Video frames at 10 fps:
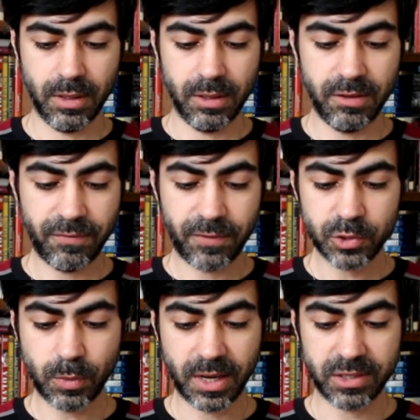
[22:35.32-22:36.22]
The
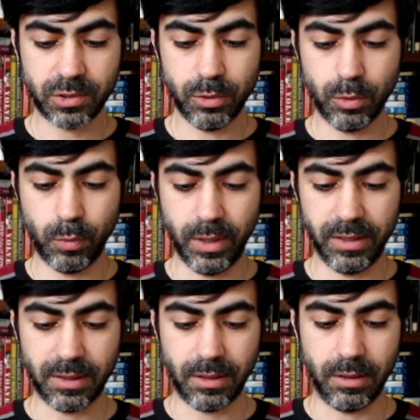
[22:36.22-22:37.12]
first one has to do
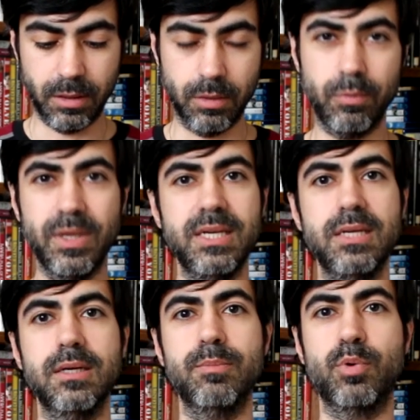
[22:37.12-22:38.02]
with a
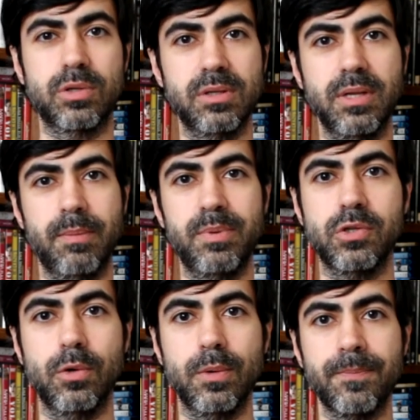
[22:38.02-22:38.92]
really important
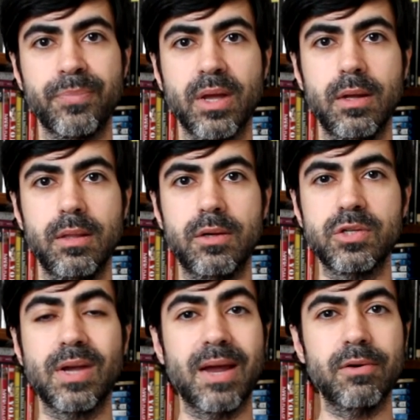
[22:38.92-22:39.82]
episode.
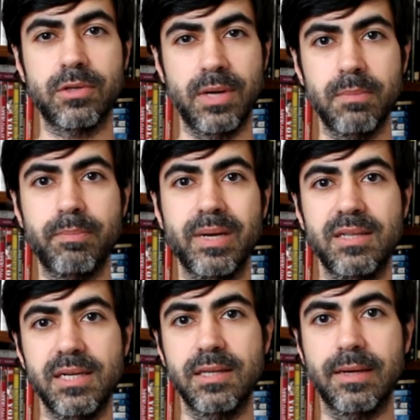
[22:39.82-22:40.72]
There's a character named
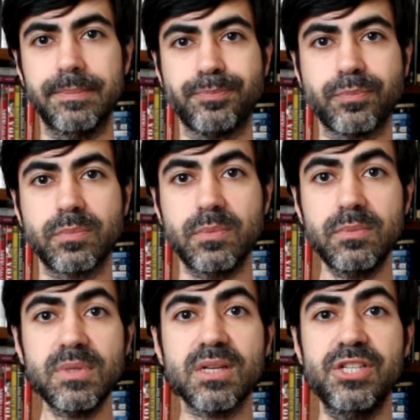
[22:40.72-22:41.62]
Petrita.
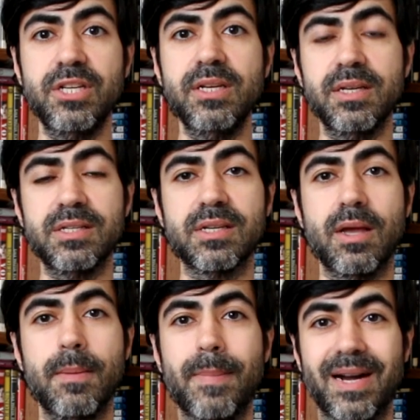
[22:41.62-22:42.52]
She is
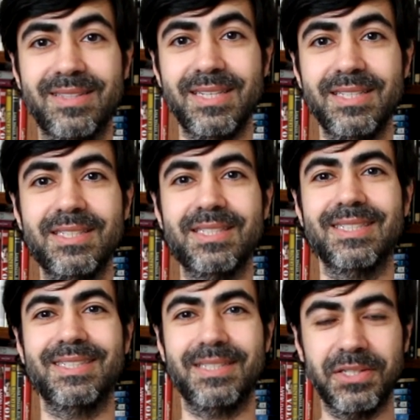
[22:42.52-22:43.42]

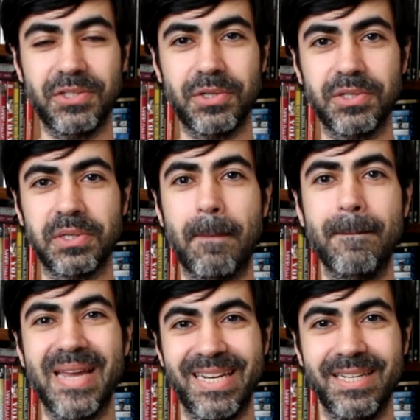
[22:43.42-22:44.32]
Martín's sister's
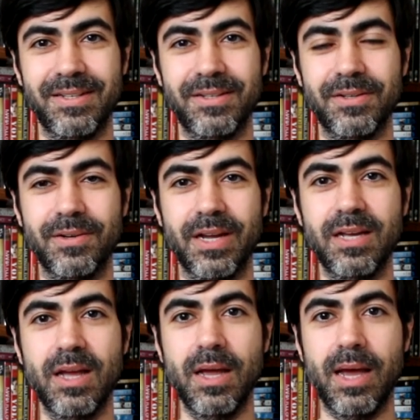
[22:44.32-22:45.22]
maid,
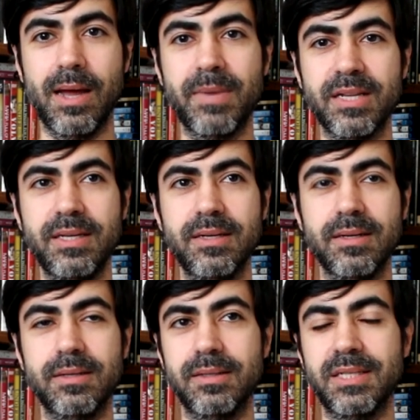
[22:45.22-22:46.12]
okay? And Martín,
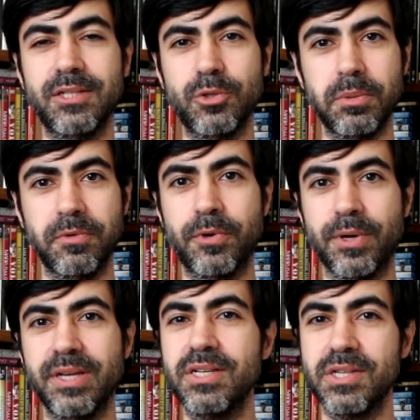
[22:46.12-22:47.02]
as I told you
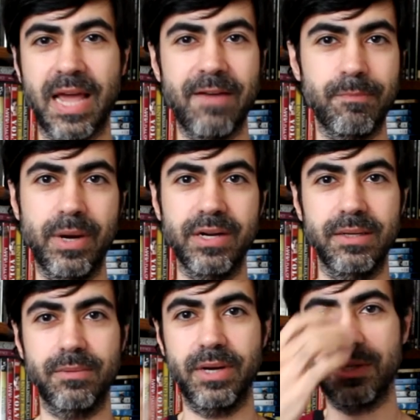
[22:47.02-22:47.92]
before, he doesn't have
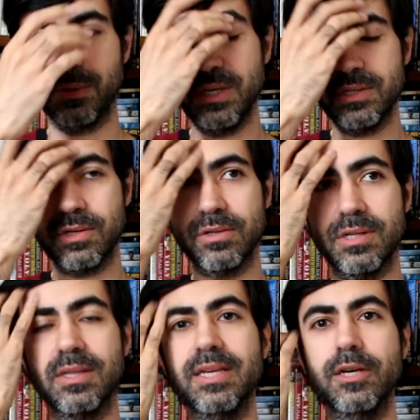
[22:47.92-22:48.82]
money, right? So he is
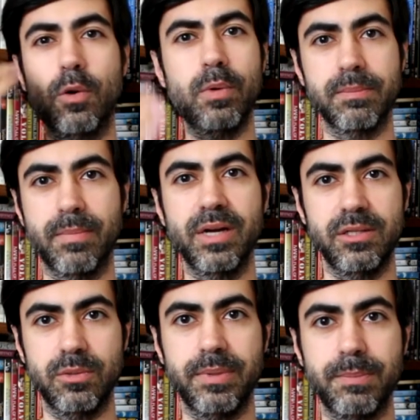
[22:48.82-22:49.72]
constantly owing
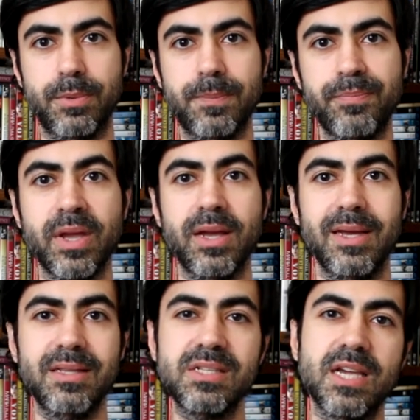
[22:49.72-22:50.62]
money to people.
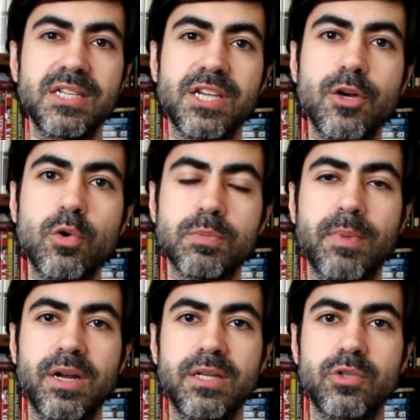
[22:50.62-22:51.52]
In this case, he owes
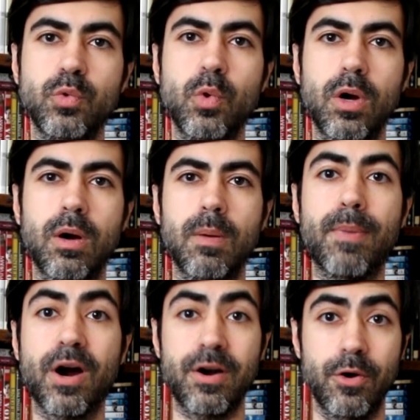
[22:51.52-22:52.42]
money to a
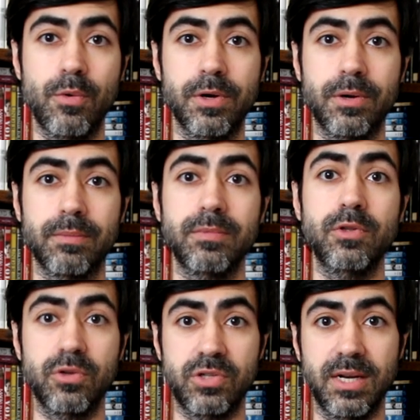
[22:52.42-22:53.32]
bar owner,
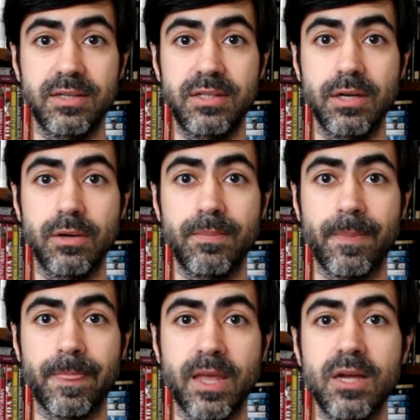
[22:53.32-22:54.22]
Don Celestino.
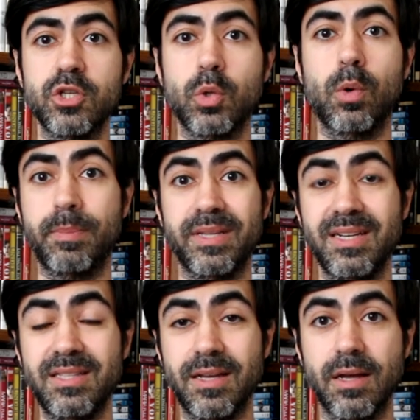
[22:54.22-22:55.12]
So what
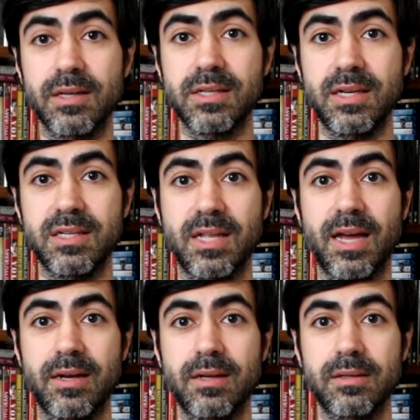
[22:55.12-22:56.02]
Petrita does is
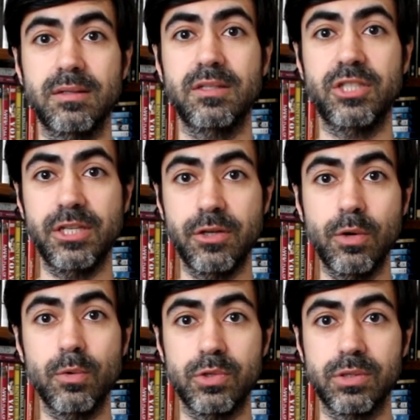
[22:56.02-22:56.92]
that she
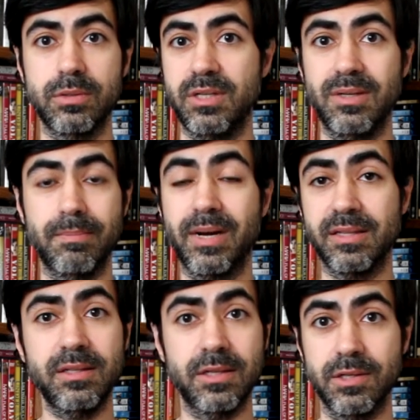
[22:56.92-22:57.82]
goes,
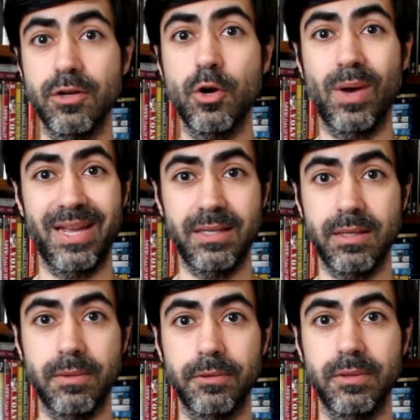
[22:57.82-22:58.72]
Martín doesn't know
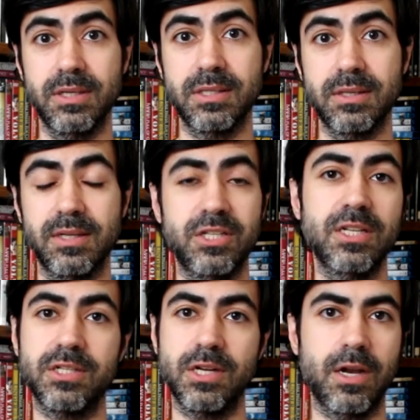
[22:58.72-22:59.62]
anything about this, and she
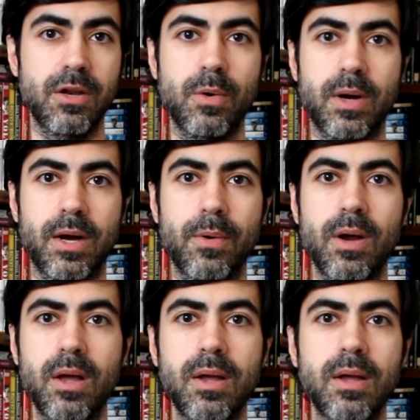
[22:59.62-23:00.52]
does not know how,
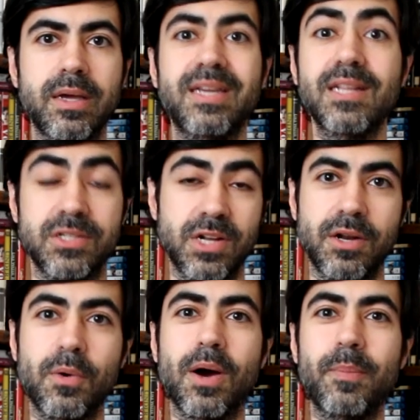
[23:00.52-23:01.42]
he does not
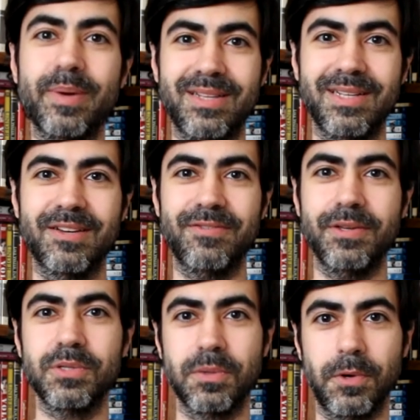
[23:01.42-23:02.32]
know how Petrita
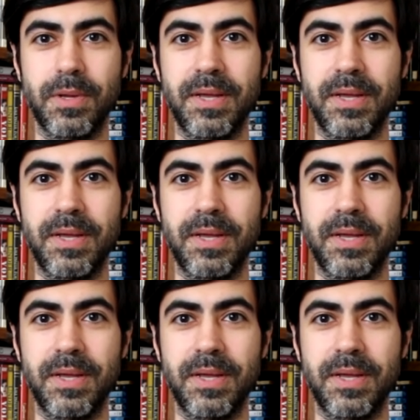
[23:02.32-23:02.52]
feels about